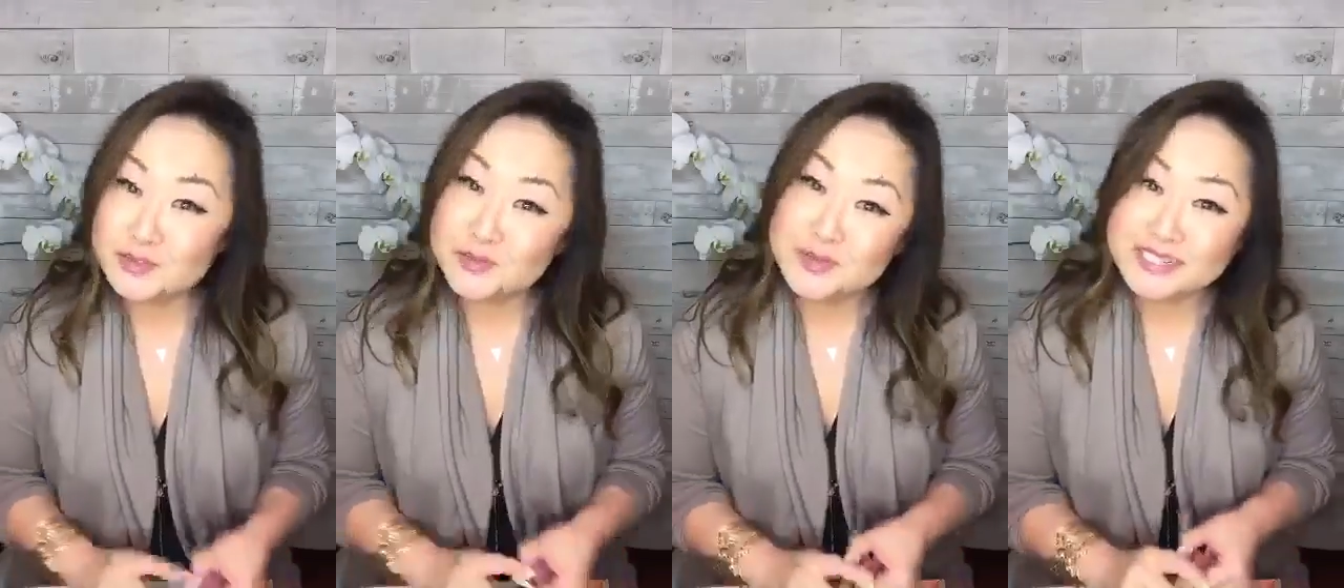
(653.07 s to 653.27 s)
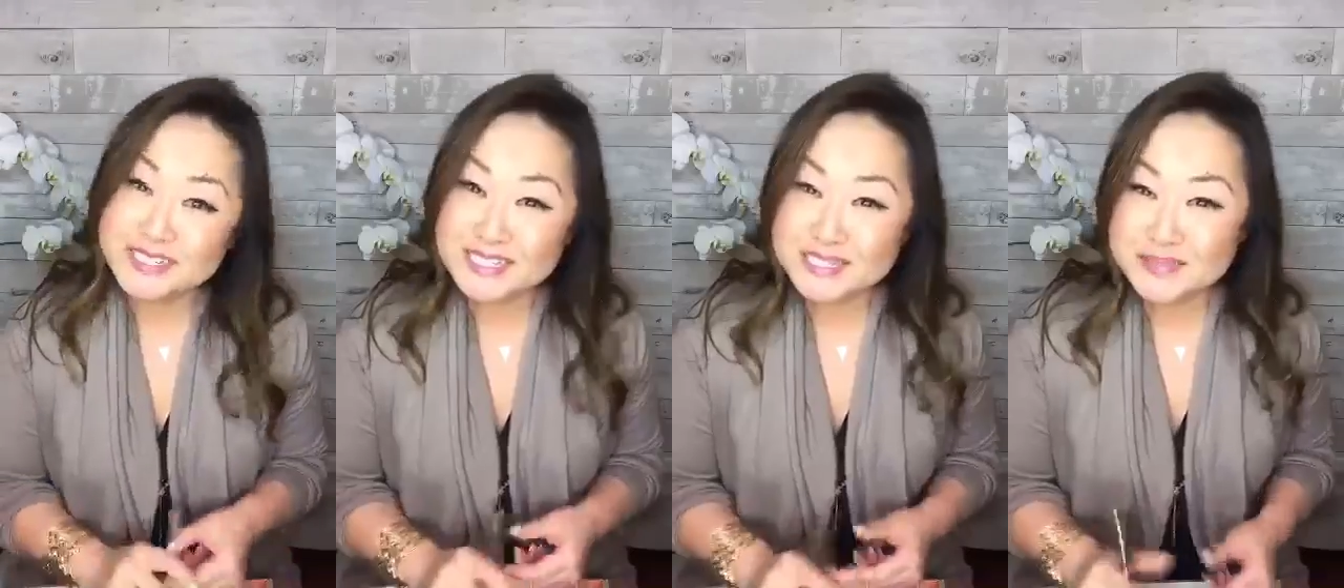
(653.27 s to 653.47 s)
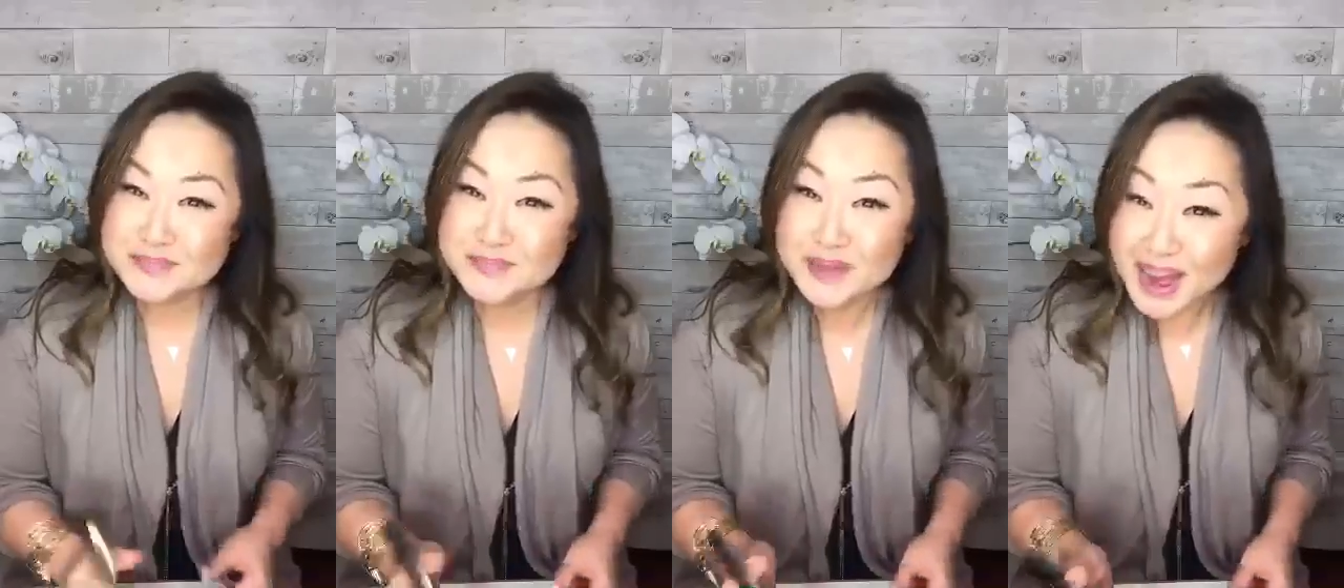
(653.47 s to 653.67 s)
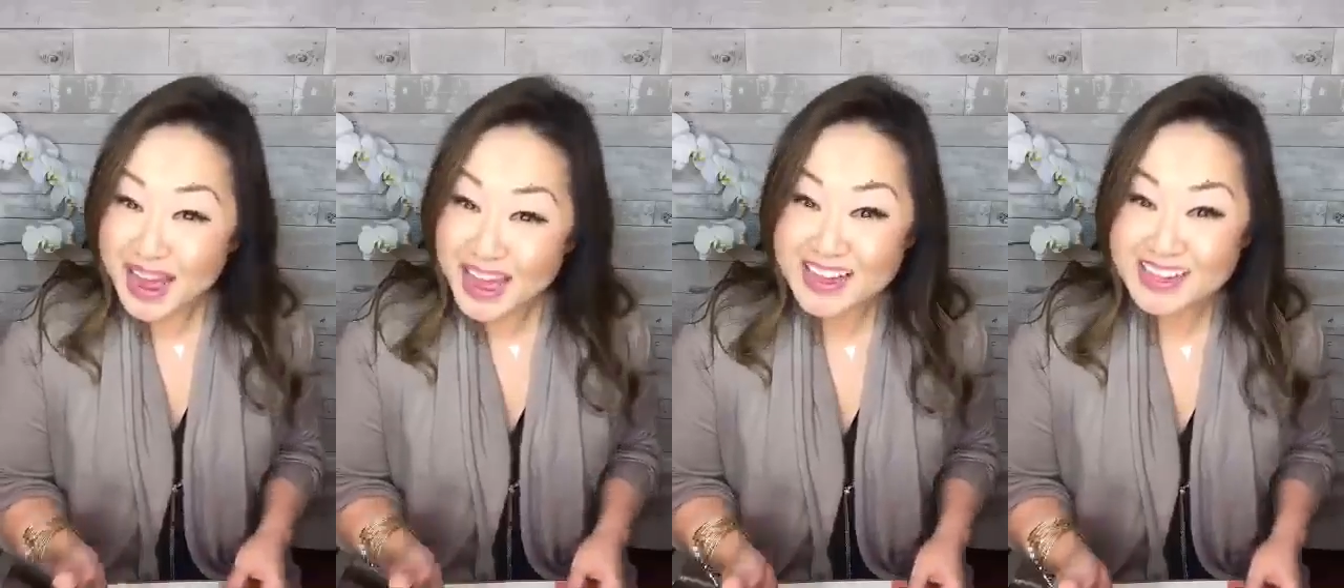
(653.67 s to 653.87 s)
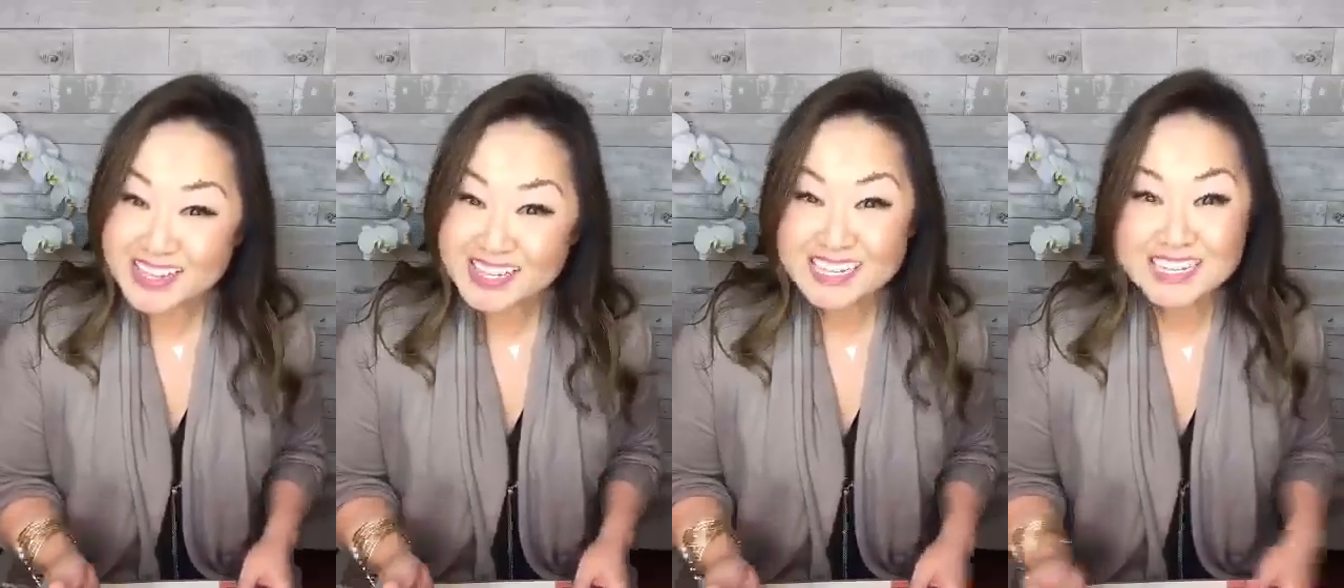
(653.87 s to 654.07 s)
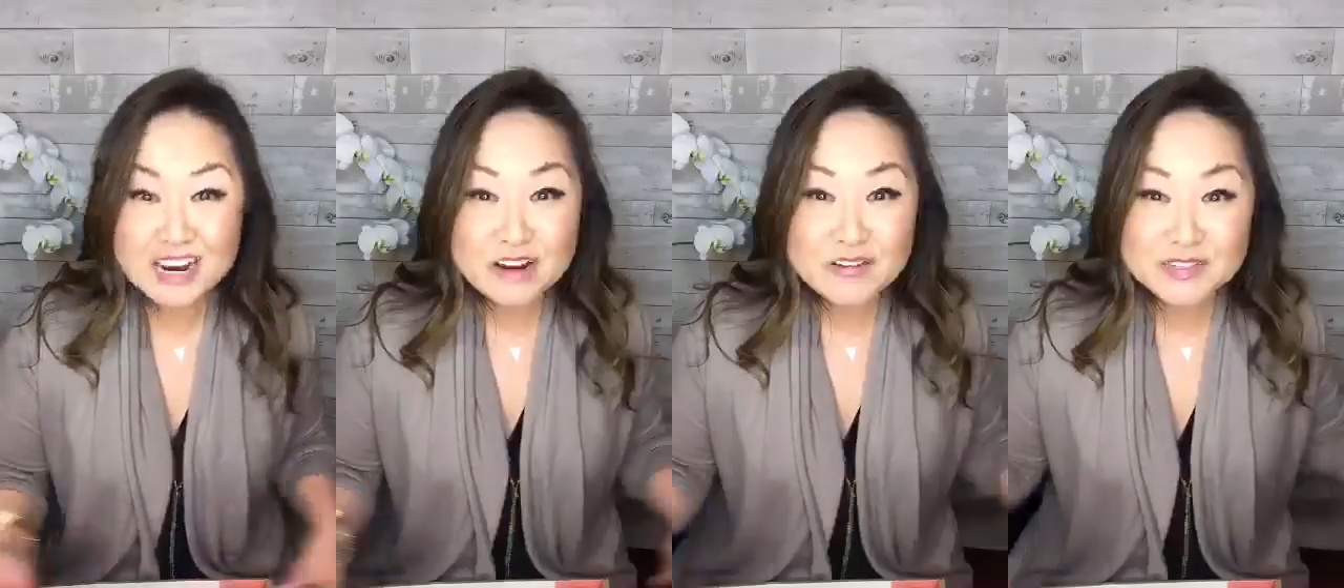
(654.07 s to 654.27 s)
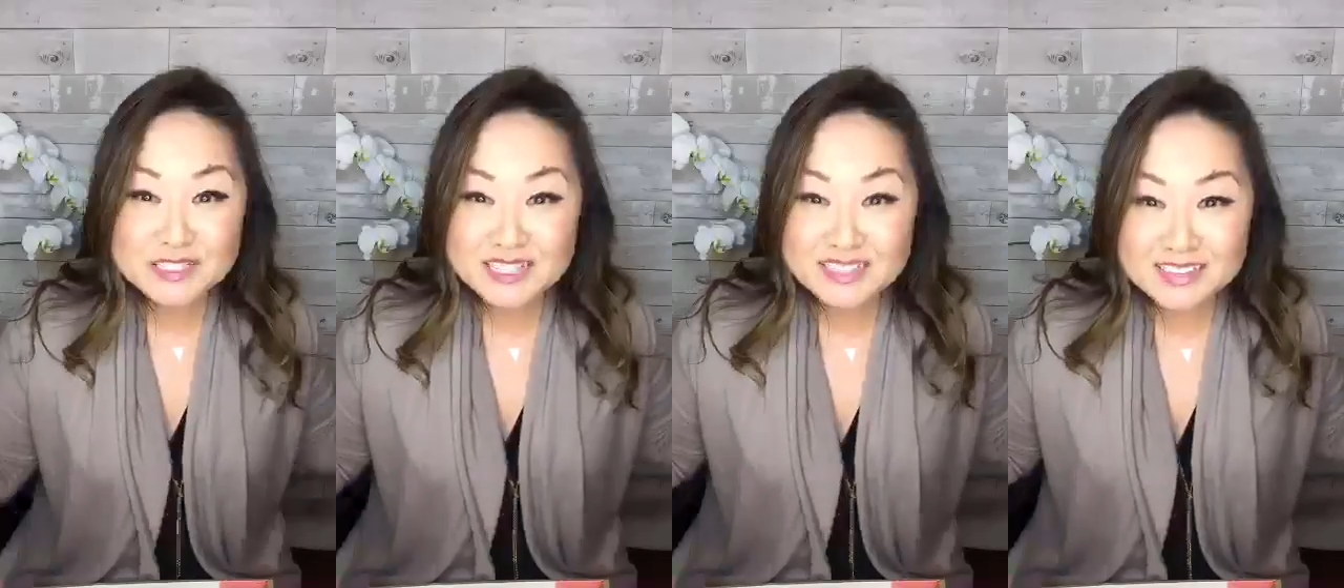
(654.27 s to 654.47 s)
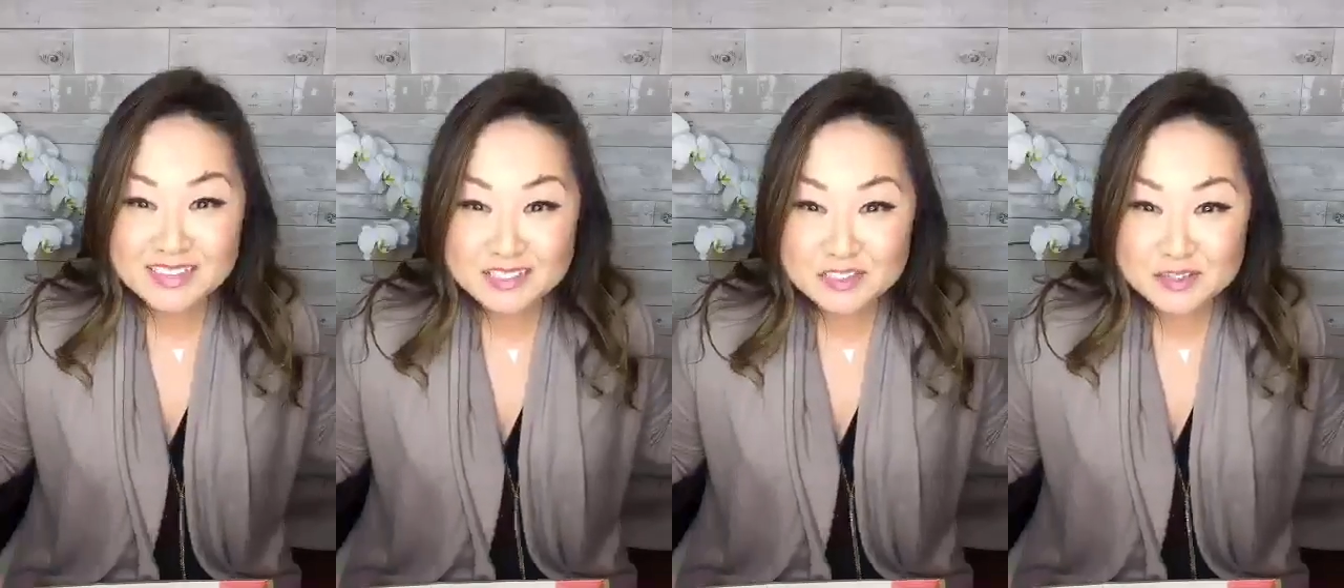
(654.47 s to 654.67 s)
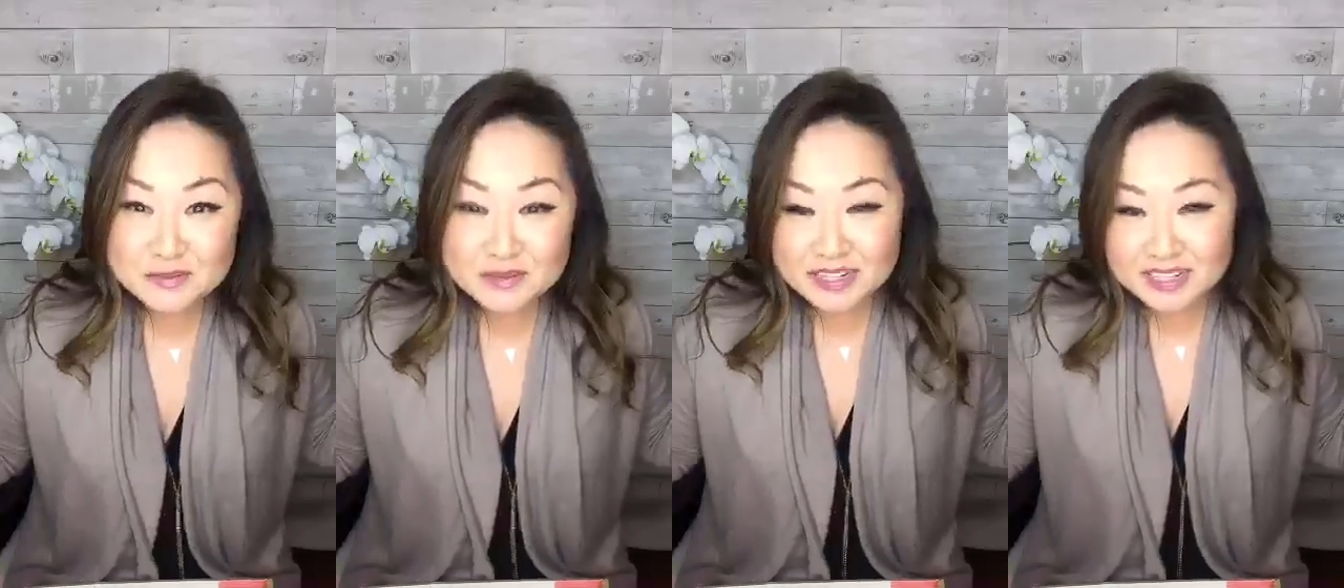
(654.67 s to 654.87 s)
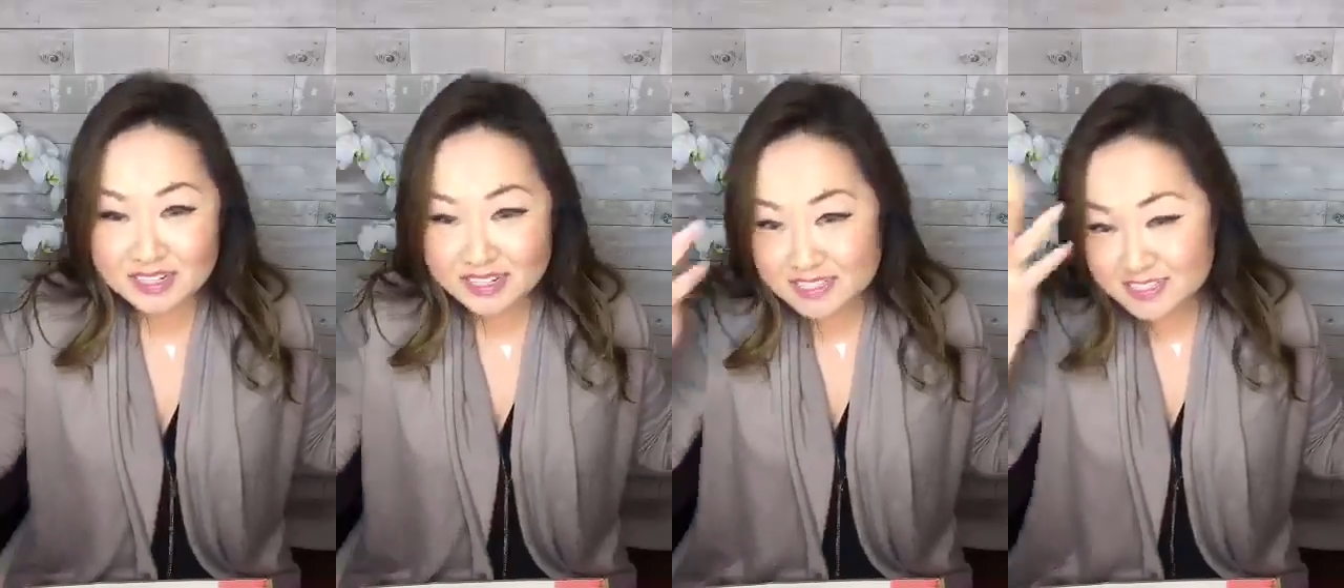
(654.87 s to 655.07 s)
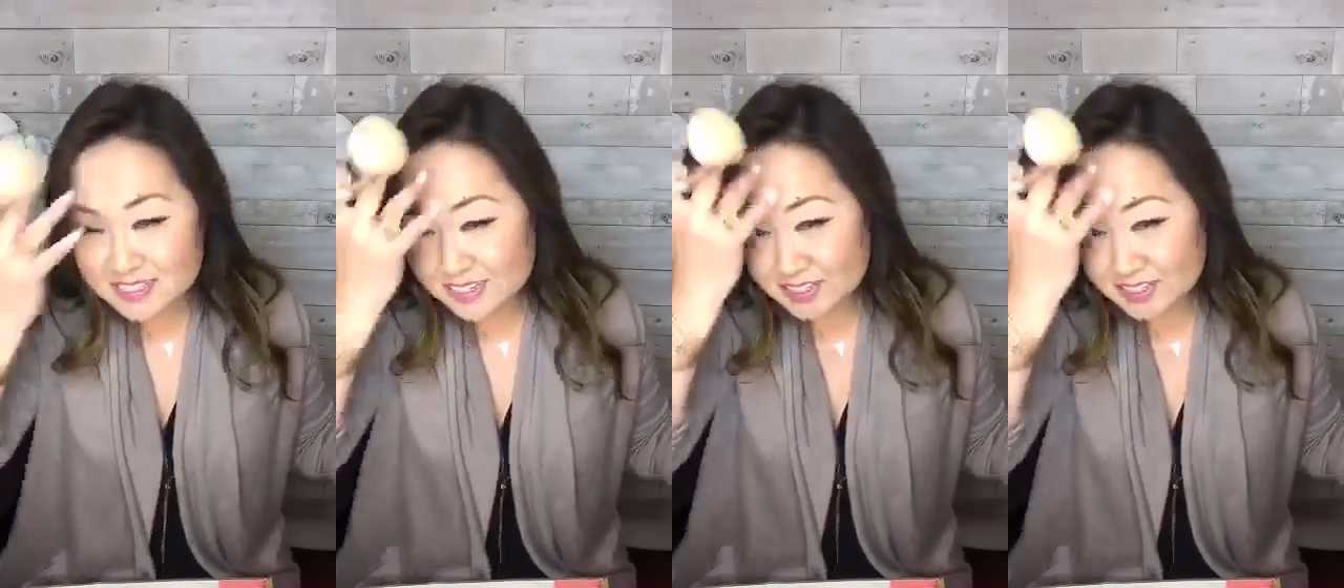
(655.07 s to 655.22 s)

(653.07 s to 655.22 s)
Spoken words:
You want to smile, and I always say that to my clients.